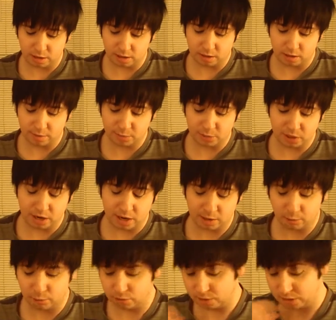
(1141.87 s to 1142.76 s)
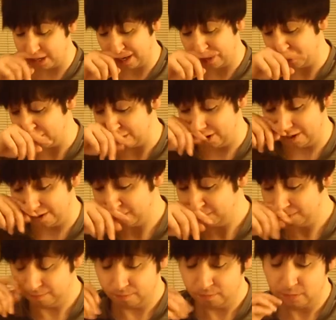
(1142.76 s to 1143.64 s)
And number 9 was Cancer.
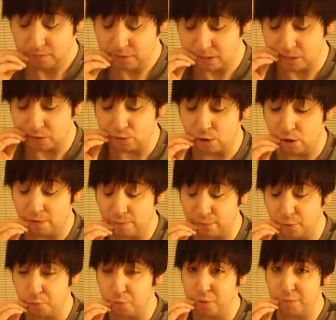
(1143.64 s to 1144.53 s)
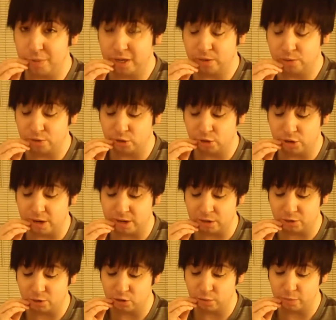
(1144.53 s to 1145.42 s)
That's all for women I was
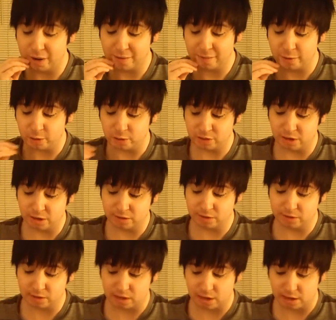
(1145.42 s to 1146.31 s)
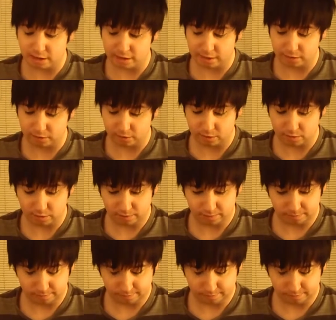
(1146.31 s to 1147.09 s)
attracted to by their sun signs.